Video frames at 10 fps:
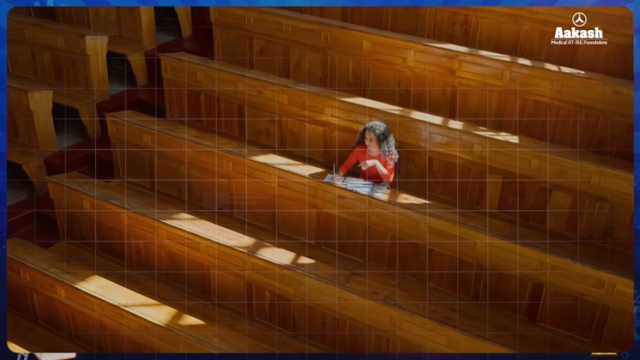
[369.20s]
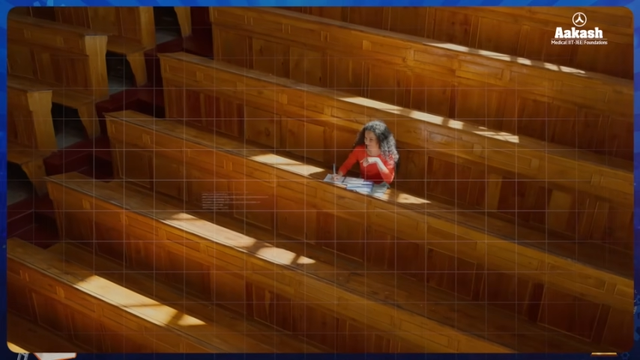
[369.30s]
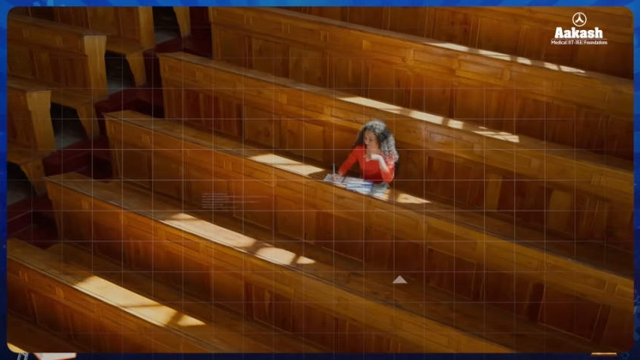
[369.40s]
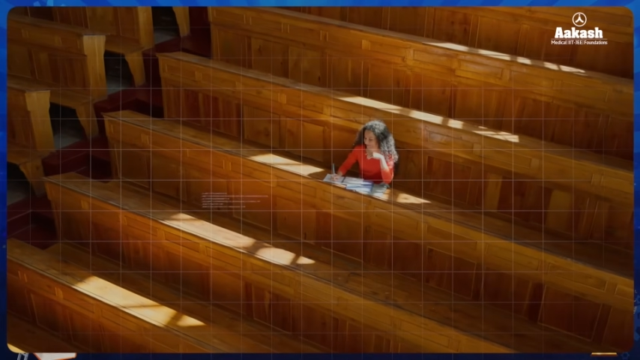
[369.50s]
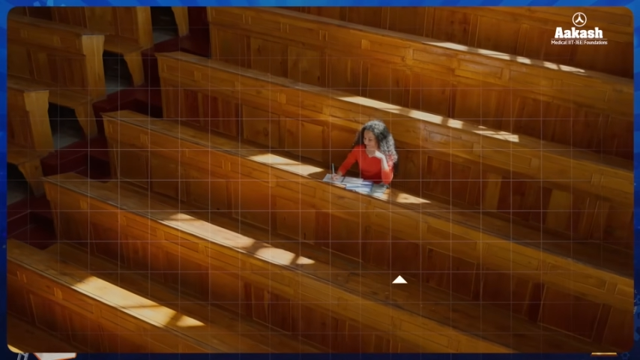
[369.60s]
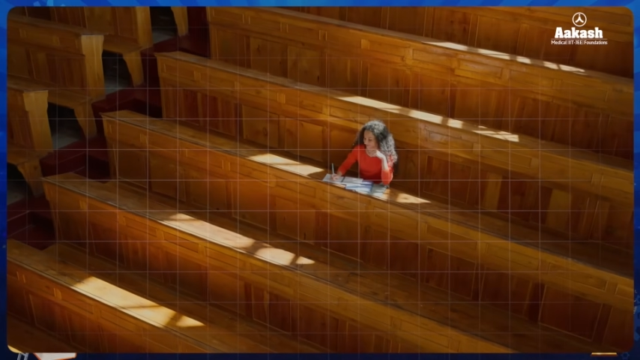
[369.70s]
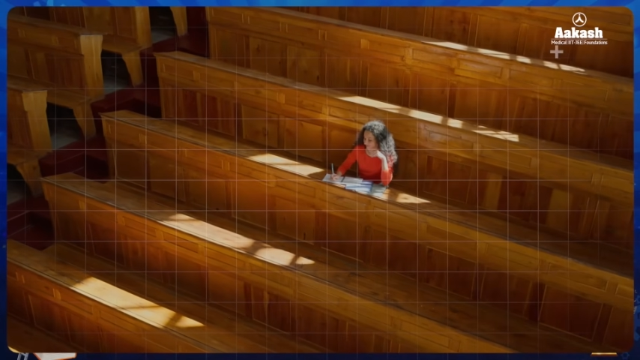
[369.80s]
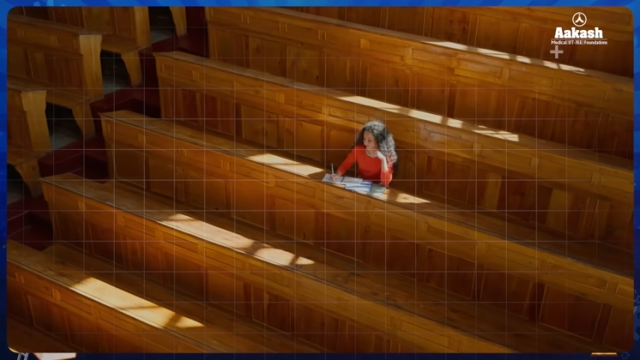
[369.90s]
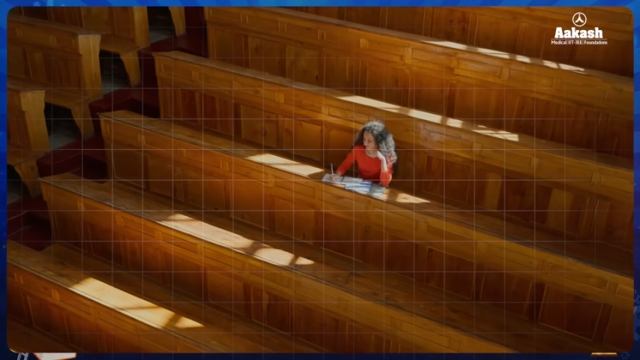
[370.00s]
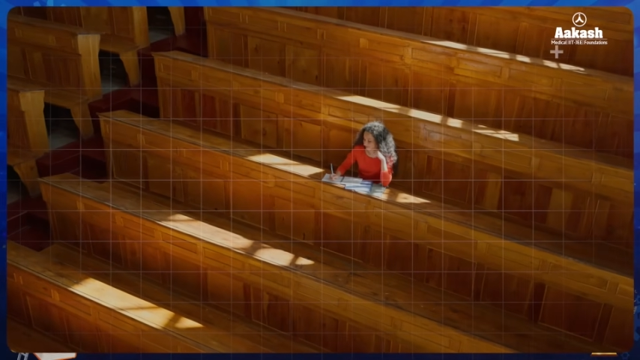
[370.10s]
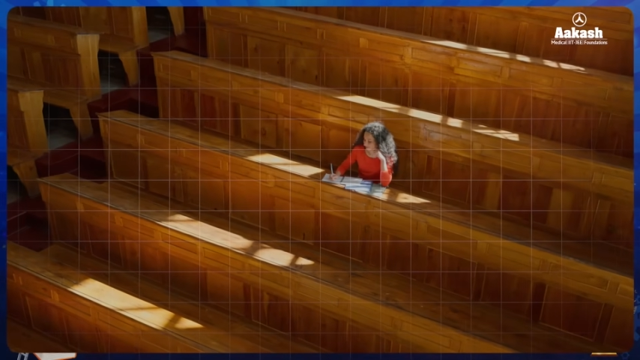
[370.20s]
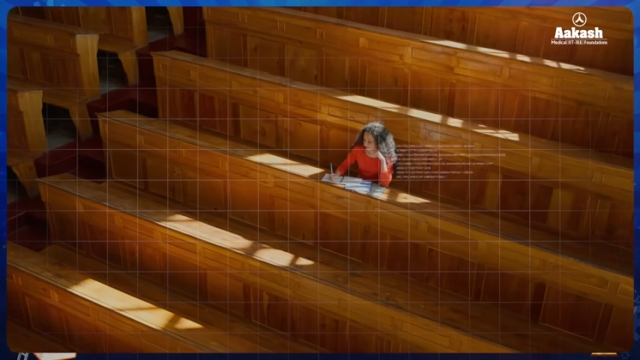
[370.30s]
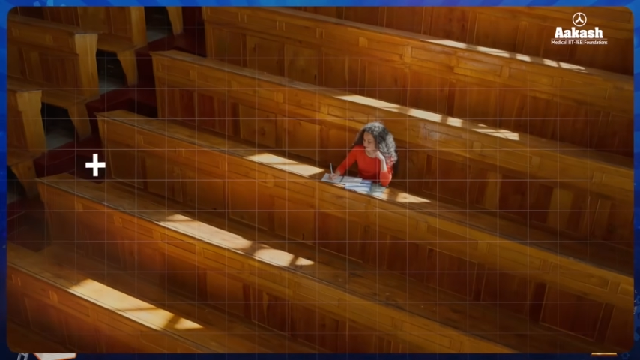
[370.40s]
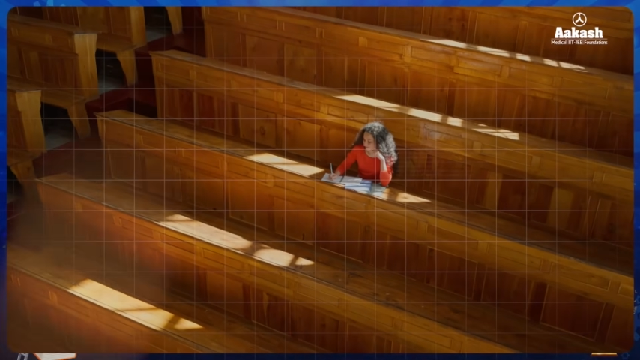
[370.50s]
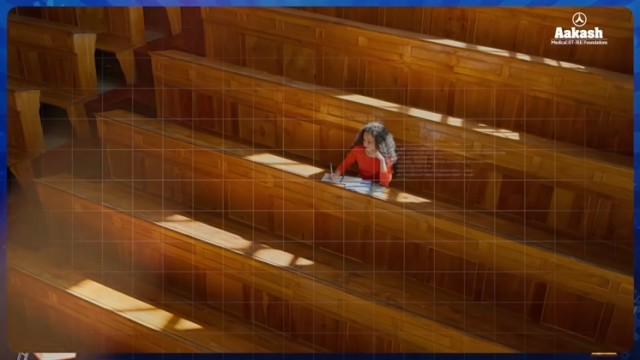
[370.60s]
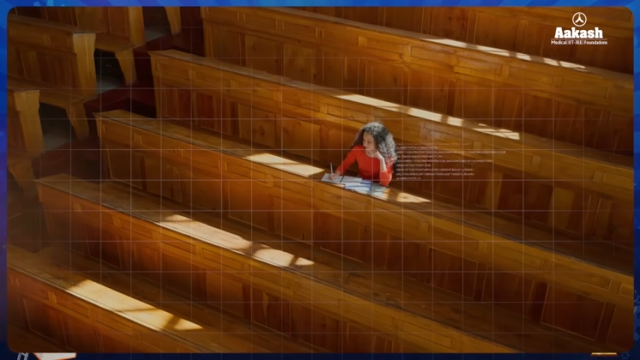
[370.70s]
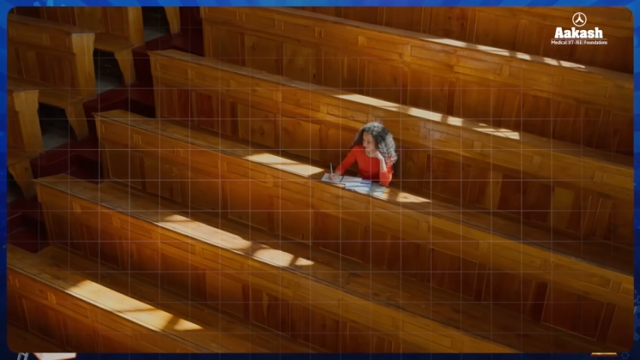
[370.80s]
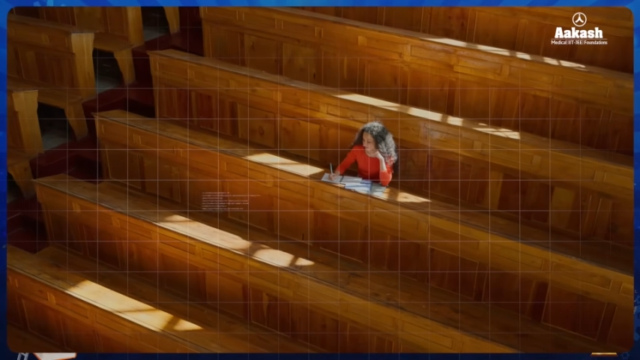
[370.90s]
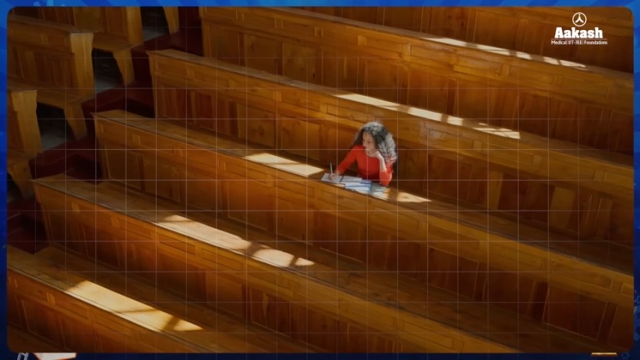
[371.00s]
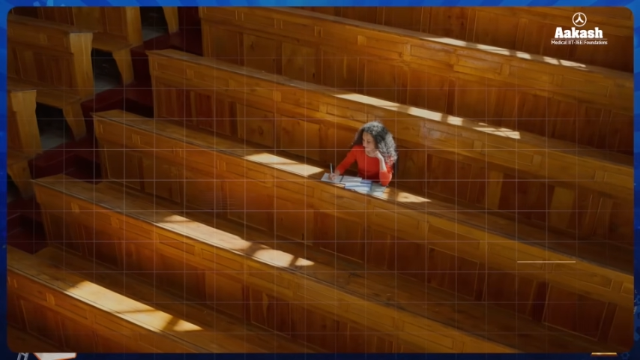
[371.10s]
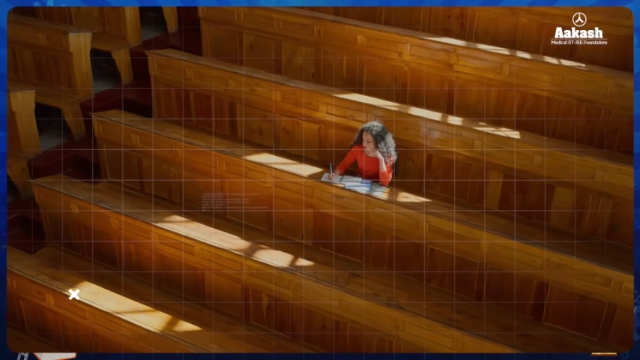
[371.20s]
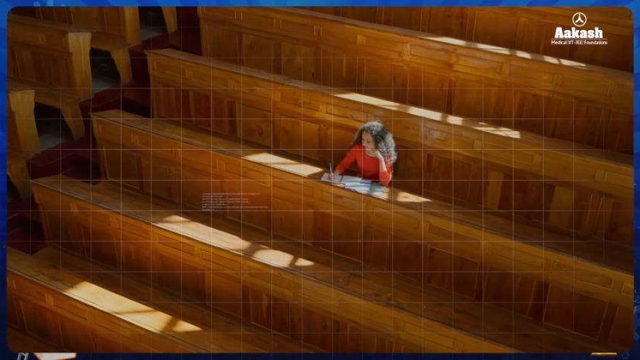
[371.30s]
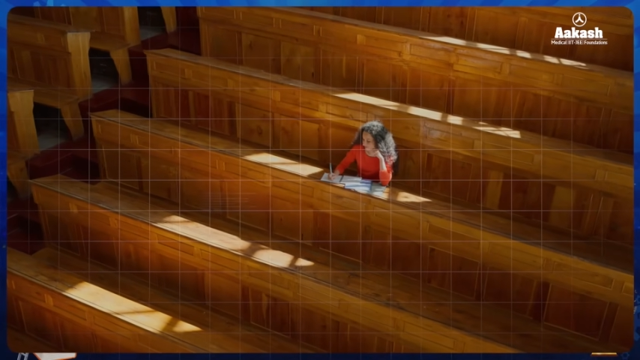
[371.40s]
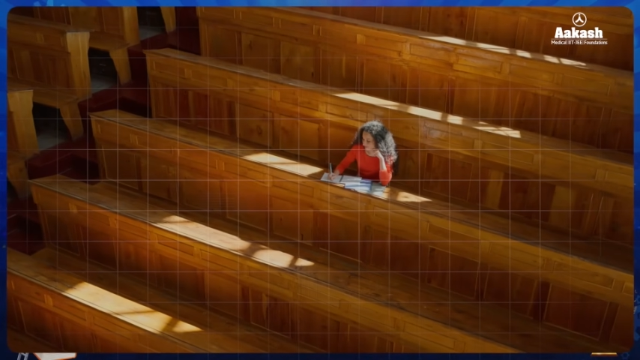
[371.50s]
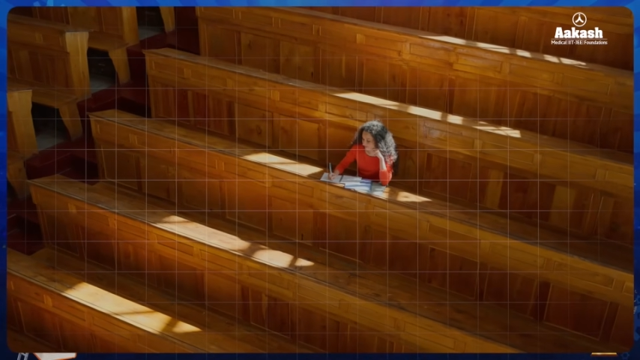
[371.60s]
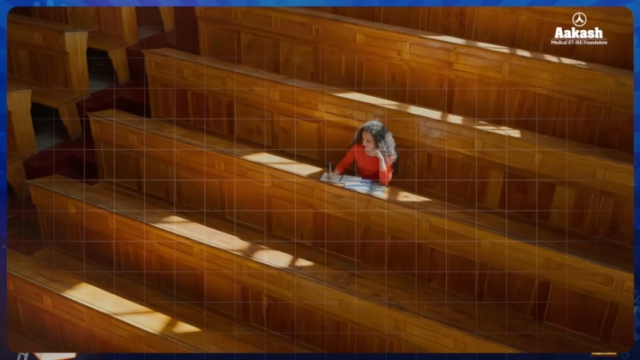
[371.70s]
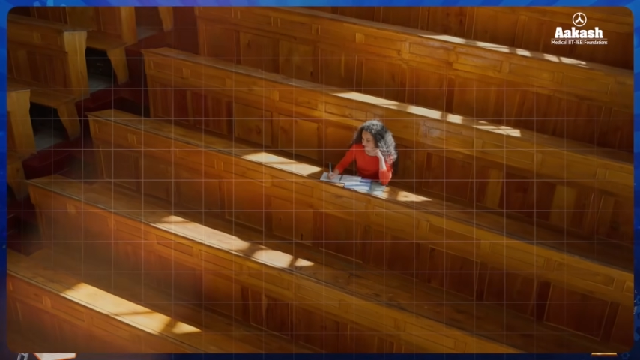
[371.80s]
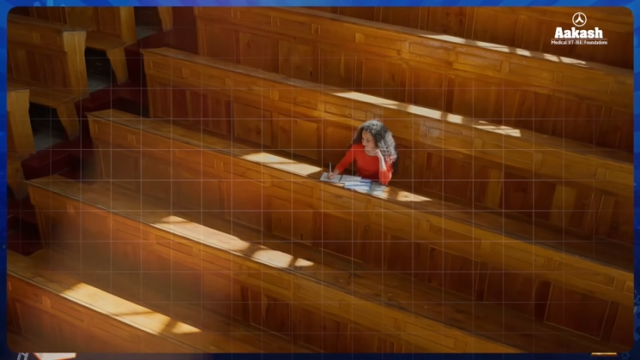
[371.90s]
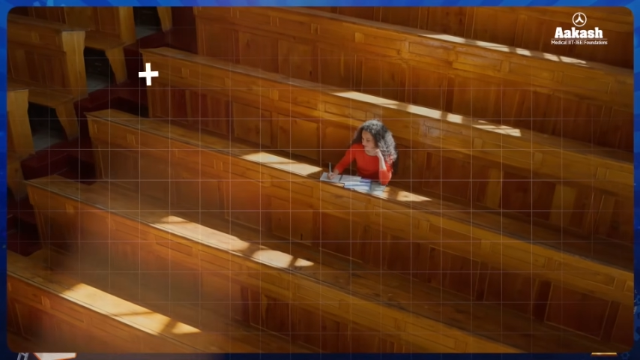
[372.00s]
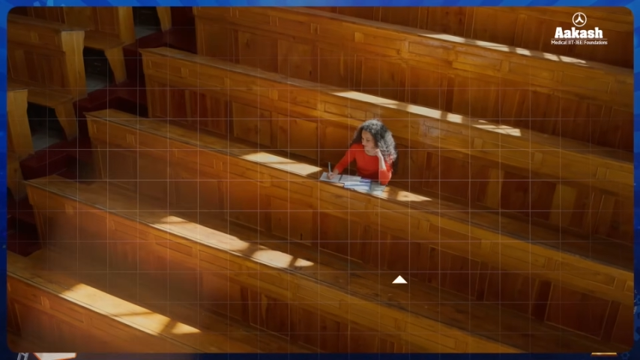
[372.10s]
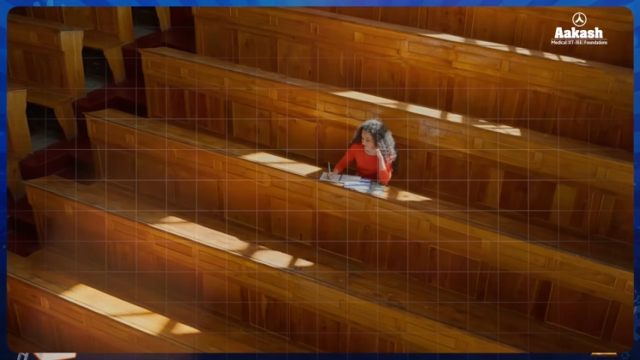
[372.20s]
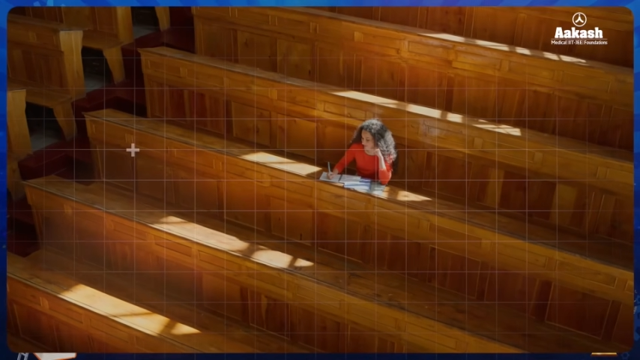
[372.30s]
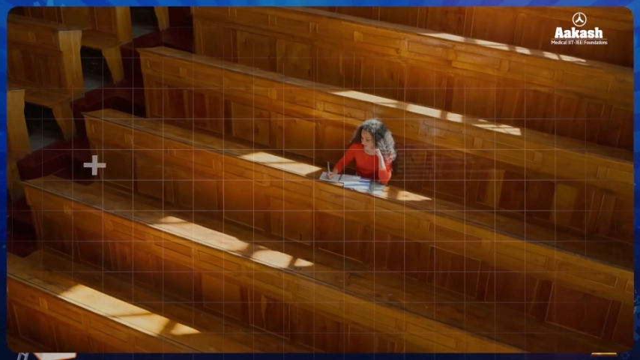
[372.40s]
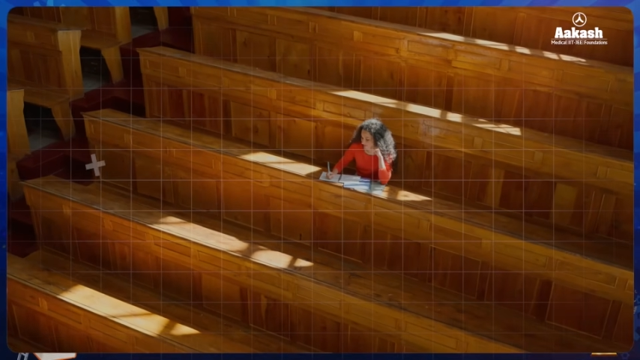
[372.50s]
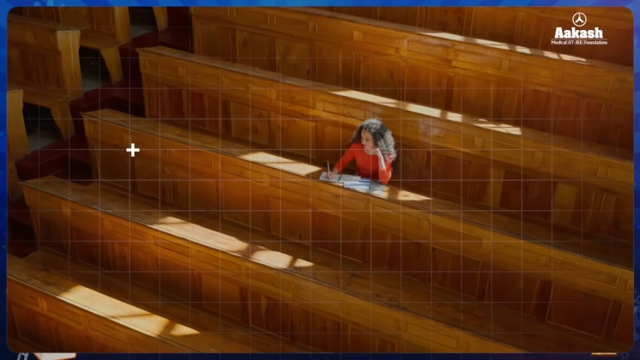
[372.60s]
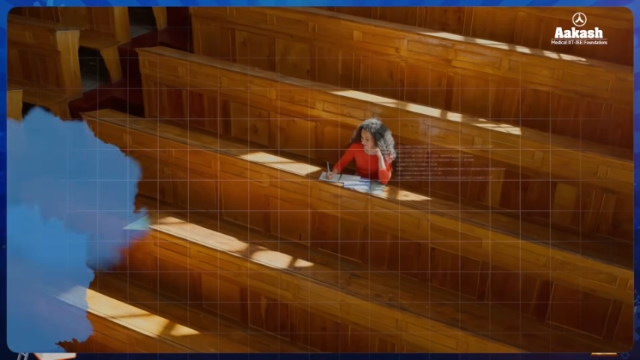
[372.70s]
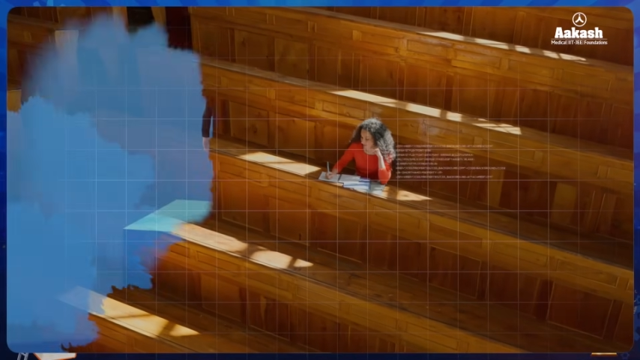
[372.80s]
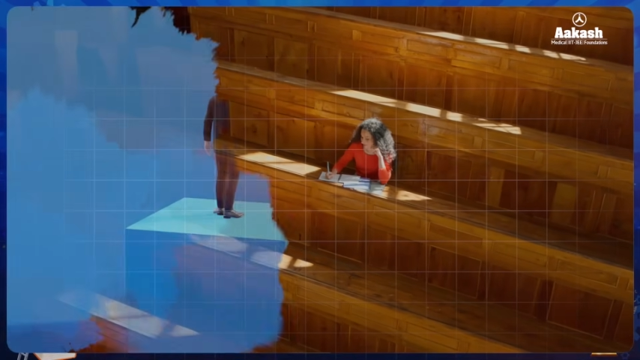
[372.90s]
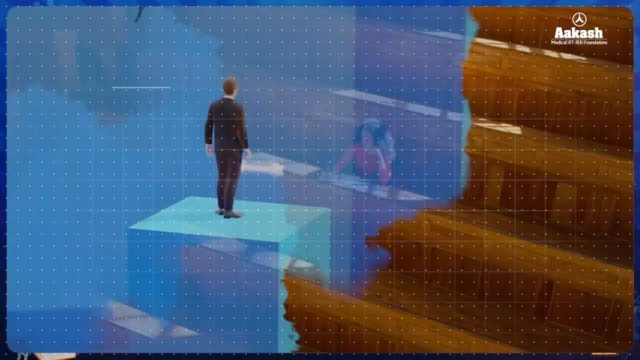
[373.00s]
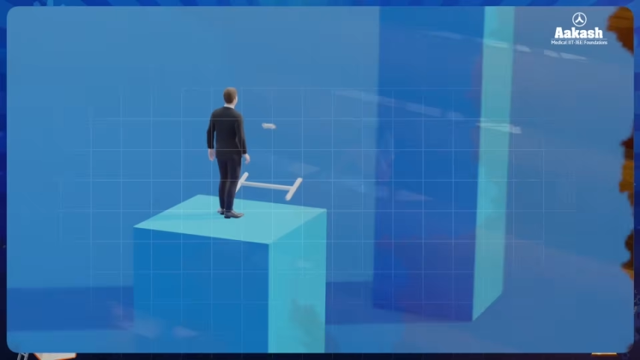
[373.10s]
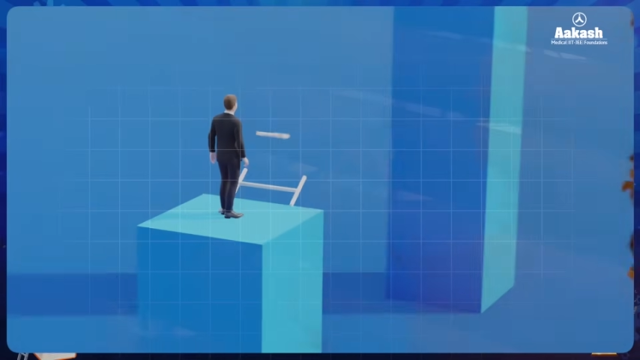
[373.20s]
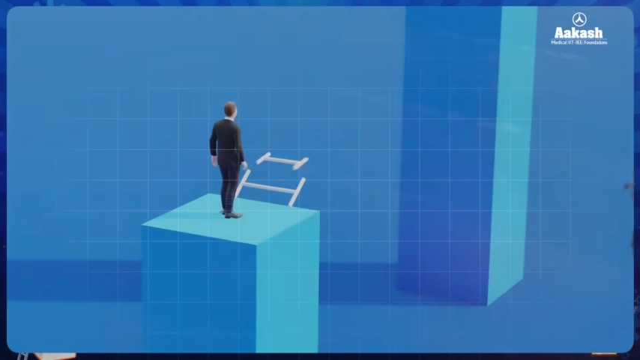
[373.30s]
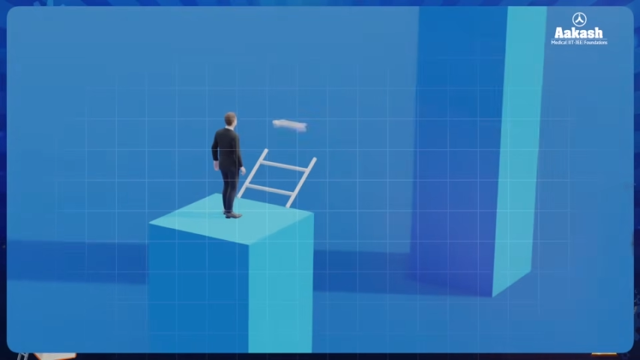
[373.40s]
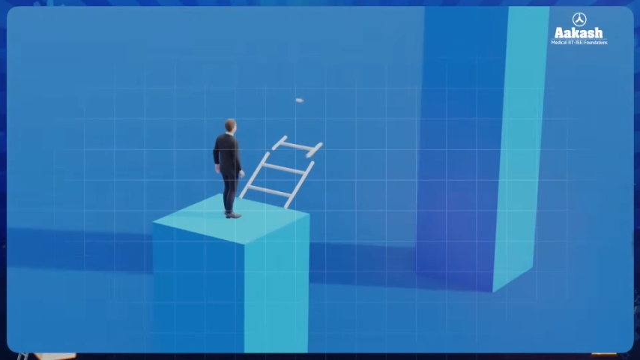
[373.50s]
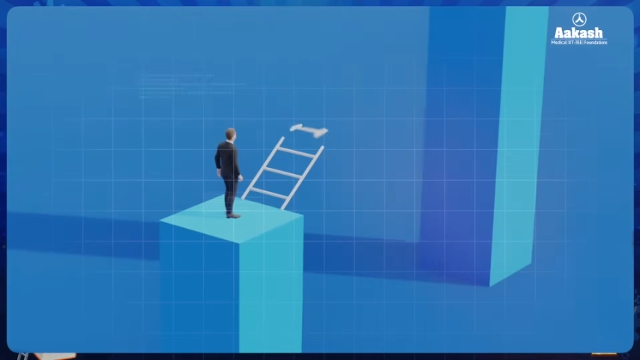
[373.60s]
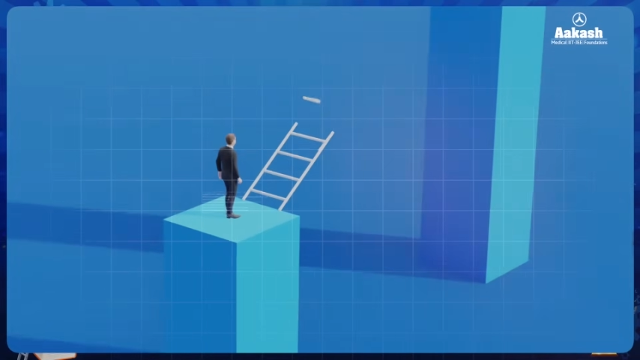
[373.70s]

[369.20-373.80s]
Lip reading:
[unreadable: no face in view]